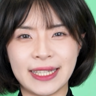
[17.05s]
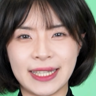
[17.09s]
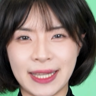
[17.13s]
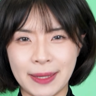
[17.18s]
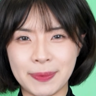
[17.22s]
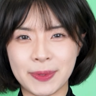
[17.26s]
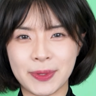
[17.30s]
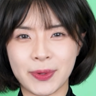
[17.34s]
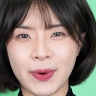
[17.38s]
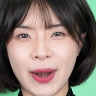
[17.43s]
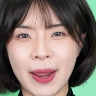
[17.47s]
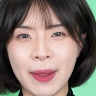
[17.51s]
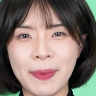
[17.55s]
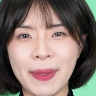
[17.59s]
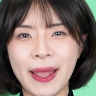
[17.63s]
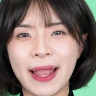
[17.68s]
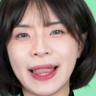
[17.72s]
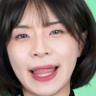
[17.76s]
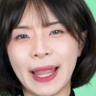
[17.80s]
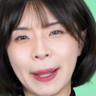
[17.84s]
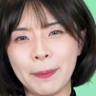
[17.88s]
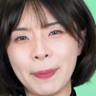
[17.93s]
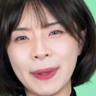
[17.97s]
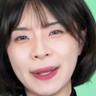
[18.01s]
subscribe
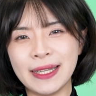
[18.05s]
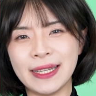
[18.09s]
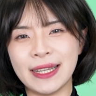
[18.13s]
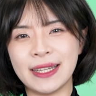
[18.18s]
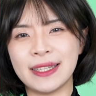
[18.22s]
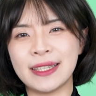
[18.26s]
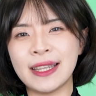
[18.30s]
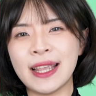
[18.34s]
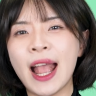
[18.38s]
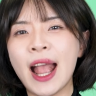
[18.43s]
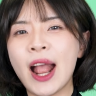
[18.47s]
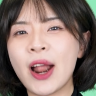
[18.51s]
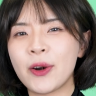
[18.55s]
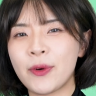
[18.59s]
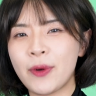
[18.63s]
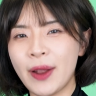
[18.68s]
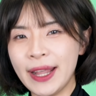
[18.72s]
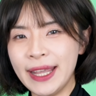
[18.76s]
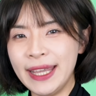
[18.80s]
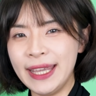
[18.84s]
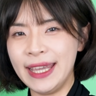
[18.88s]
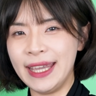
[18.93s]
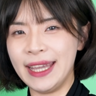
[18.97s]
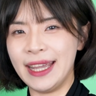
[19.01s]
and like buttons
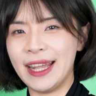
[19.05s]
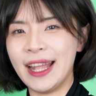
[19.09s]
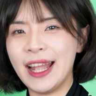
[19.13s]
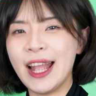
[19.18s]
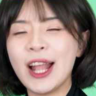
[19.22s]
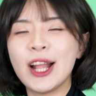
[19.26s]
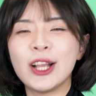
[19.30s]
right here.